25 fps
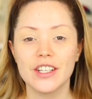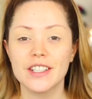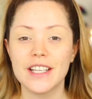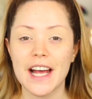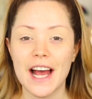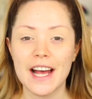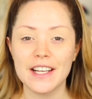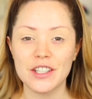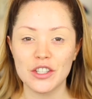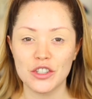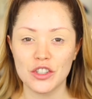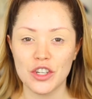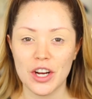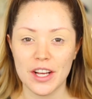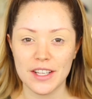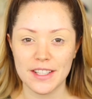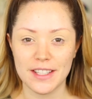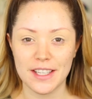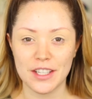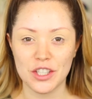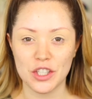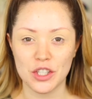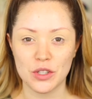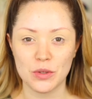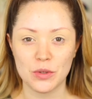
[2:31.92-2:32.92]
So as a
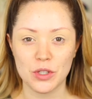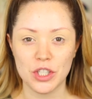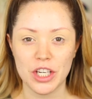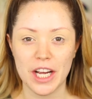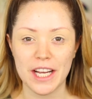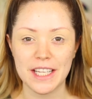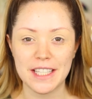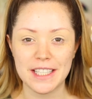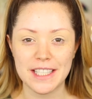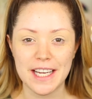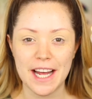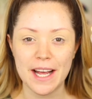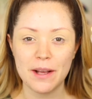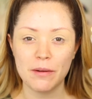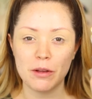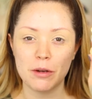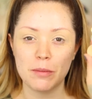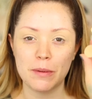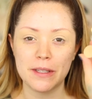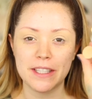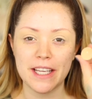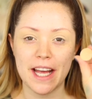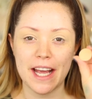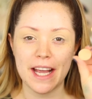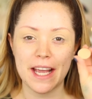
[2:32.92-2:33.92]
transitional shade today, I'm going
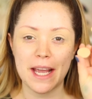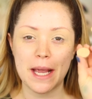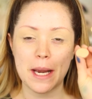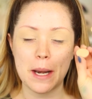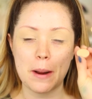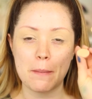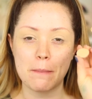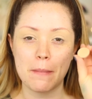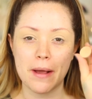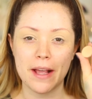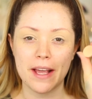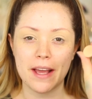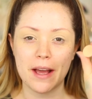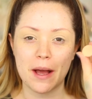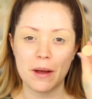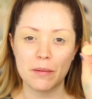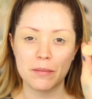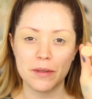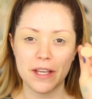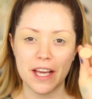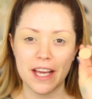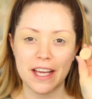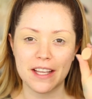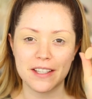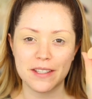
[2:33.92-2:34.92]
to be taking a
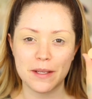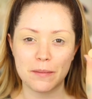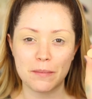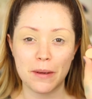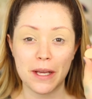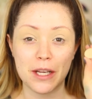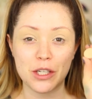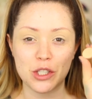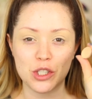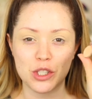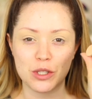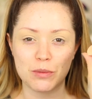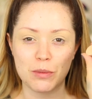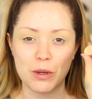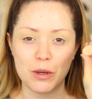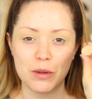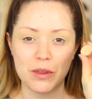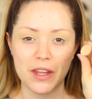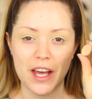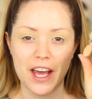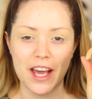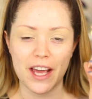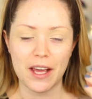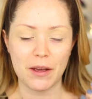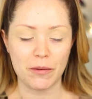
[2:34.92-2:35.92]
Makeup Geeks Peach
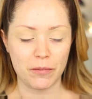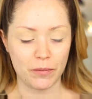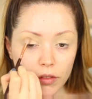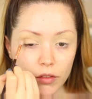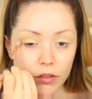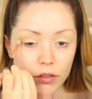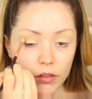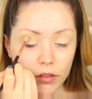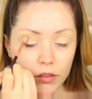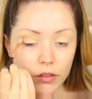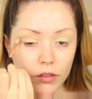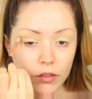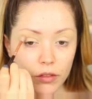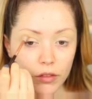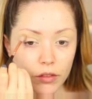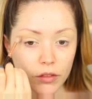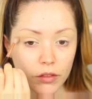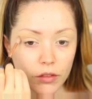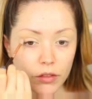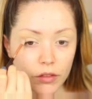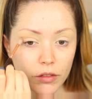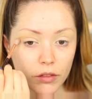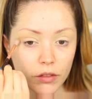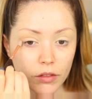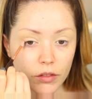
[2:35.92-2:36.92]
Smoothie. And I'm just going
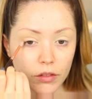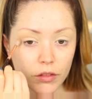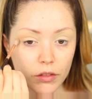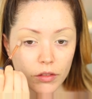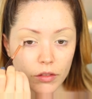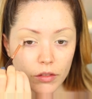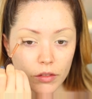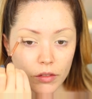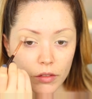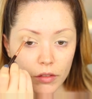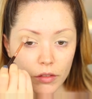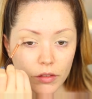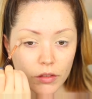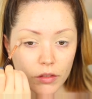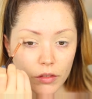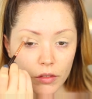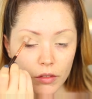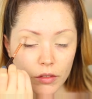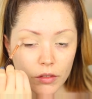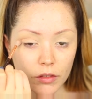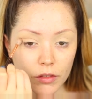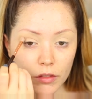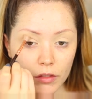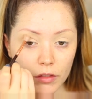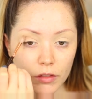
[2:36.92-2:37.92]
to be buffing this into the
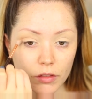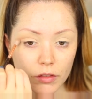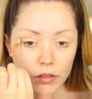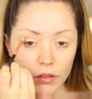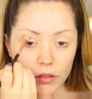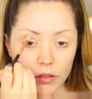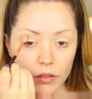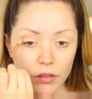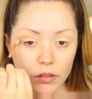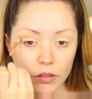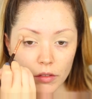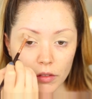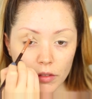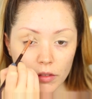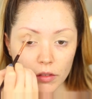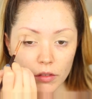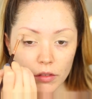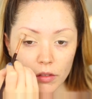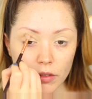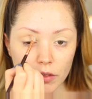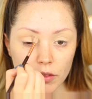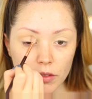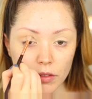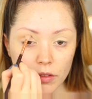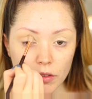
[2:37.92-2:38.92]
crease using my
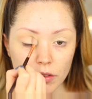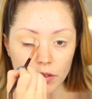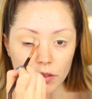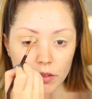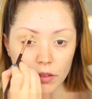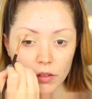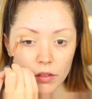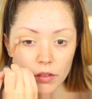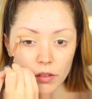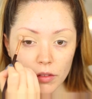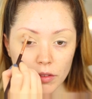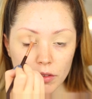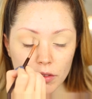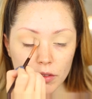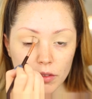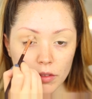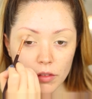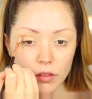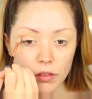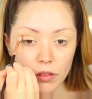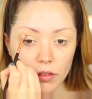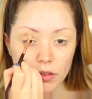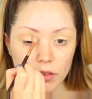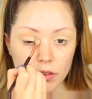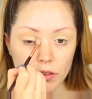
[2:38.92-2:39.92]
Zoeva
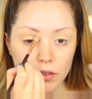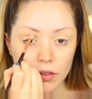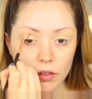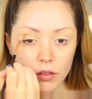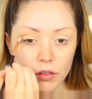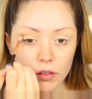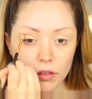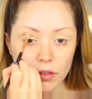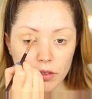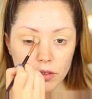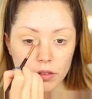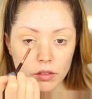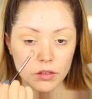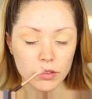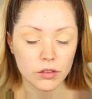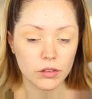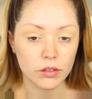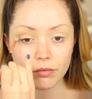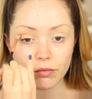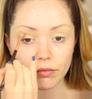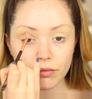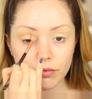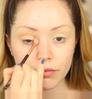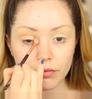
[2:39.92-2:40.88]
Luxe Crease Brush.